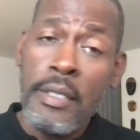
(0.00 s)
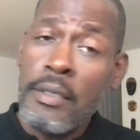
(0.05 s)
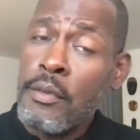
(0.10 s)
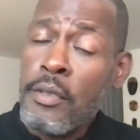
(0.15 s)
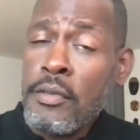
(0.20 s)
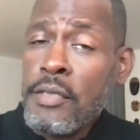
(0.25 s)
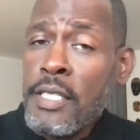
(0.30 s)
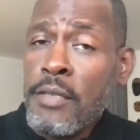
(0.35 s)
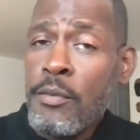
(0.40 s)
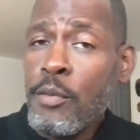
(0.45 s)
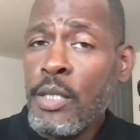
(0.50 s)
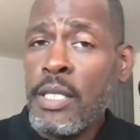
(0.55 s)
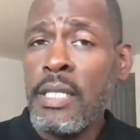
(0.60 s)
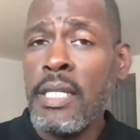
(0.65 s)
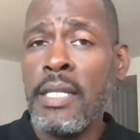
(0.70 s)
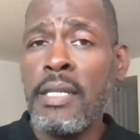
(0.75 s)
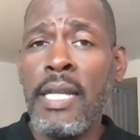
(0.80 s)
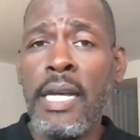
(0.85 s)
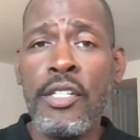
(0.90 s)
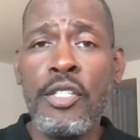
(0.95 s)
we'll see if we can
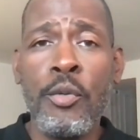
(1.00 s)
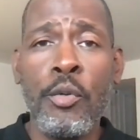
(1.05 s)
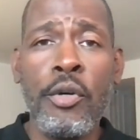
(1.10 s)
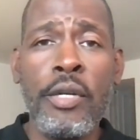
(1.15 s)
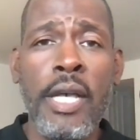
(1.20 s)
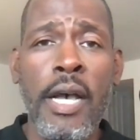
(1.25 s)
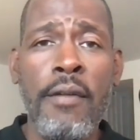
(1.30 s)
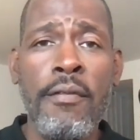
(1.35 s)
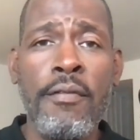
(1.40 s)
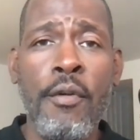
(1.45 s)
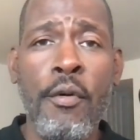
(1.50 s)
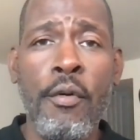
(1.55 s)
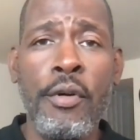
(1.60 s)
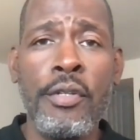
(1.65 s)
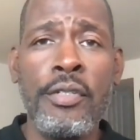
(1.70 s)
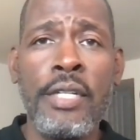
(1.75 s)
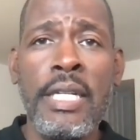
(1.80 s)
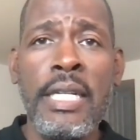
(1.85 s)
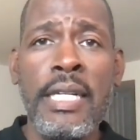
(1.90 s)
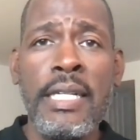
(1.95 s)
get that to work out for
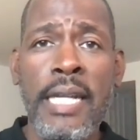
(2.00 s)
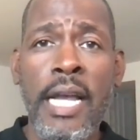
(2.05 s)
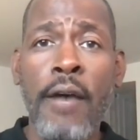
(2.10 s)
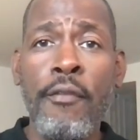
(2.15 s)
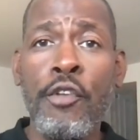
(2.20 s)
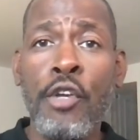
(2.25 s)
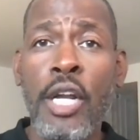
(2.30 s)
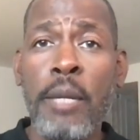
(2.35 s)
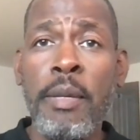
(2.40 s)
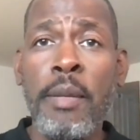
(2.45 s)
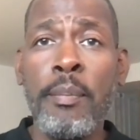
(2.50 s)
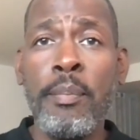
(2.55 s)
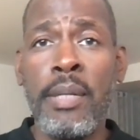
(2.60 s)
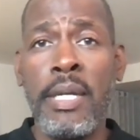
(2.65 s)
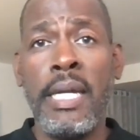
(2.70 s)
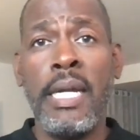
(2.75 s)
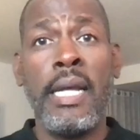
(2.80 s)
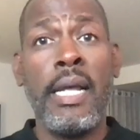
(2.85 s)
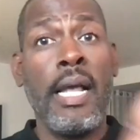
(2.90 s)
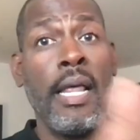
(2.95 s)
us. Now, if you're going to be
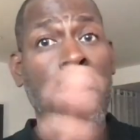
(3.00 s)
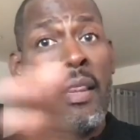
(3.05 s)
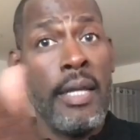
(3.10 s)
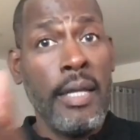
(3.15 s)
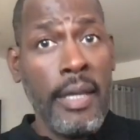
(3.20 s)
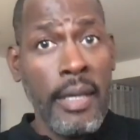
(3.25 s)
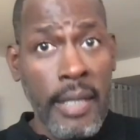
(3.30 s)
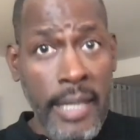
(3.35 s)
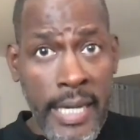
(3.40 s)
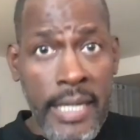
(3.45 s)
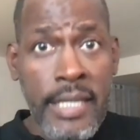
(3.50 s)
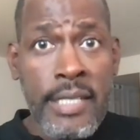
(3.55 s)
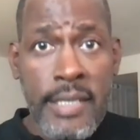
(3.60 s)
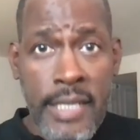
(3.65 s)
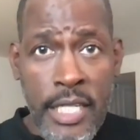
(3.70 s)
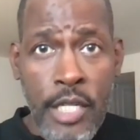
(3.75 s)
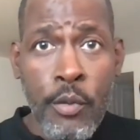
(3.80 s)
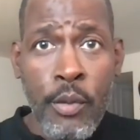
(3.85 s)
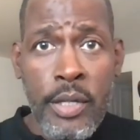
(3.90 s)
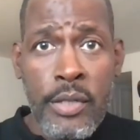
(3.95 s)
playing the late
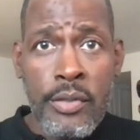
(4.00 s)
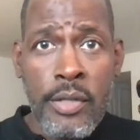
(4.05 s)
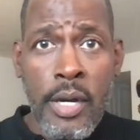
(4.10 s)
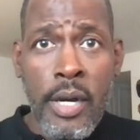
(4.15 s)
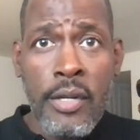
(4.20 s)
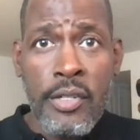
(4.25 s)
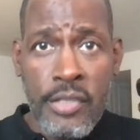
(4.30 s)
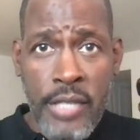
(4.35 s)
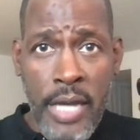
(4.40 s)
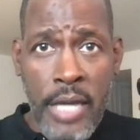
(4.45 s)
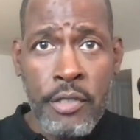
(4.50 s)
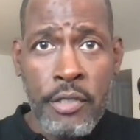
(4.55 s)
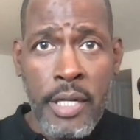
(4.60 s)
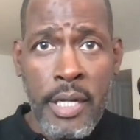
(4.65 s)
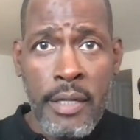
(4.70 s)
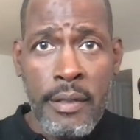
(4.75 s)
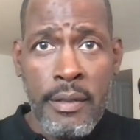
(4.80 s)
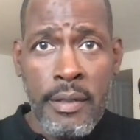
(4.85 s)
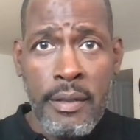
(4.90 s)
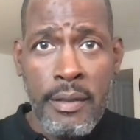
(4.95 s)
sequence on
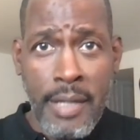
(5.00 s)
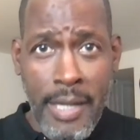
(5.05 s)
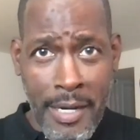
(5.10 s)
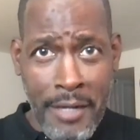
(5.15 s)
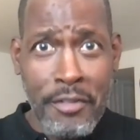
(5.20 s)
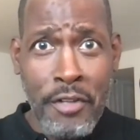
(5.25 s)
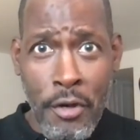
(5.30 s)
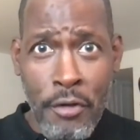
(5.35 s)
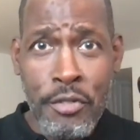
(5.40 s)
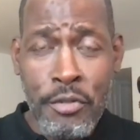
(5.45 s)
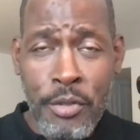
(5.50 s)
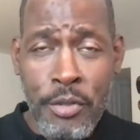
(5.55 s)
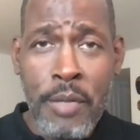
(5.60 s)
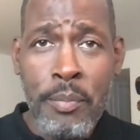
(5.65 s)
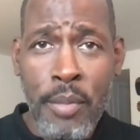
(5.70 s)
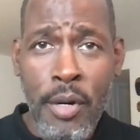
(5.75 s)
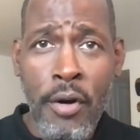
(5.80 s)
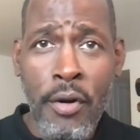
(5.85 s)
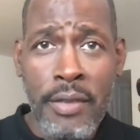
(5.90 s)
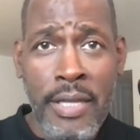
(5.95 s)
Saturday at Gulfstream
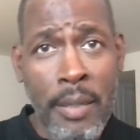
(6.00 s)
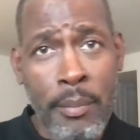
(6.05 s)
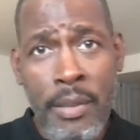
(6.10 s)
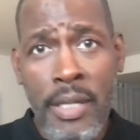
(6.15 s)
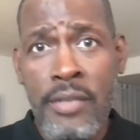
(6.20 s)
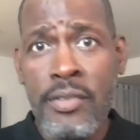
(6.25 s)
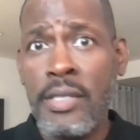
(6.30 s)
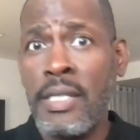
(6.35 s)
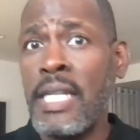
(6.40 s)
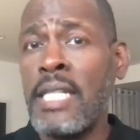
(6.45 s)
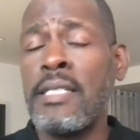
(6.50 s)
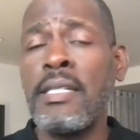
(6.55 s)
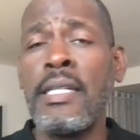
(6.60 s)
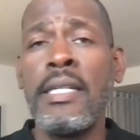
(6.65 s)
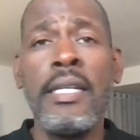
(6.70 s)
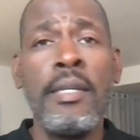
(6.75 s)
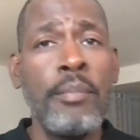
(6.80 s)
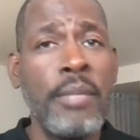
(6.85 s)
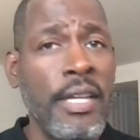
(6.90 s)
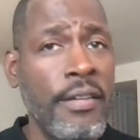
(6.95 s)
Park, that means late
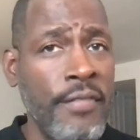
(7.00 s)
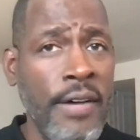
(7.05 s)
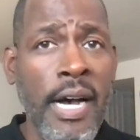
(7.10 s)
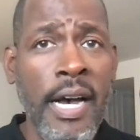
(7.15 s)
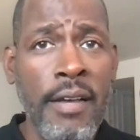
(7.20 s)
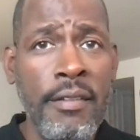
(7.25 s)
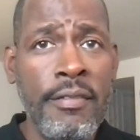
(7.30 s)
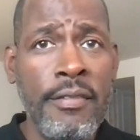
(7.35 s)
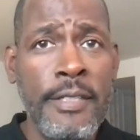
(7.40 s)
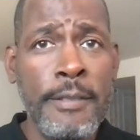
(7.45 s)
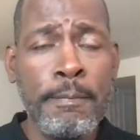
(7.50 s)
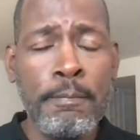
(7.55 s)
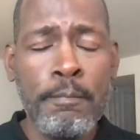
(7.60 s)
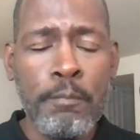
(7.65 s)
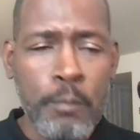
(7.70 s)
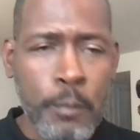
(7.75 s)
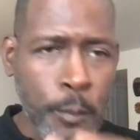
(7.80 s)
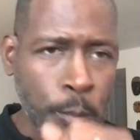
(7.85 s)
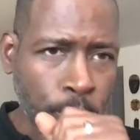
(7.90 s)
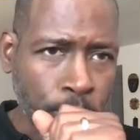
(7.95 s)
pick 5,
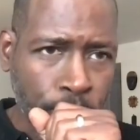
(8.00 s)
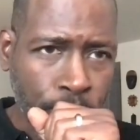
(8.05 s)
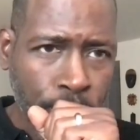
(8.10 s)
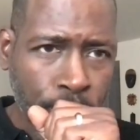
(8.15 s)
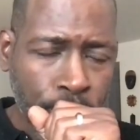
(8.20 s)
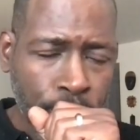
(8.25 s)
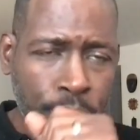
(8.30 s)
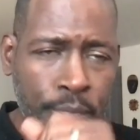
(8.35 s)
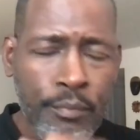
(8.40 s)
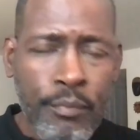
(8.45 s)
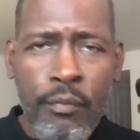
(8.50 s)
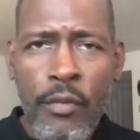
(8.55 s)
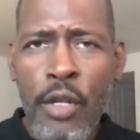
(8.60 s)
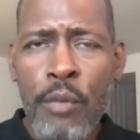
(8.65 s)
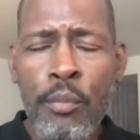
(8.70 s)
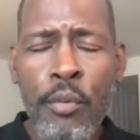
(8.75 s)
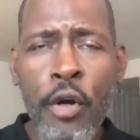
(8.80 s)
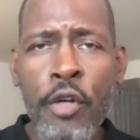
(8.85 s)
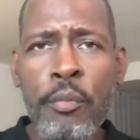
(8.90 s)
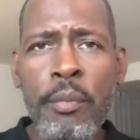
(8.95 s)

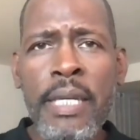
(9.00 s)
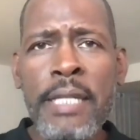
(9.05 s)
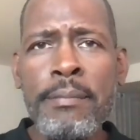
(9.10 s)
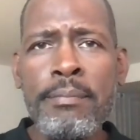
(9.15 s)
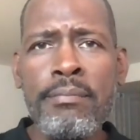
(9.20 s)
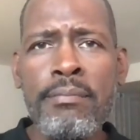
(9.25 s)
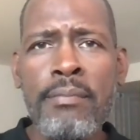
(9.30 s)
pardon me,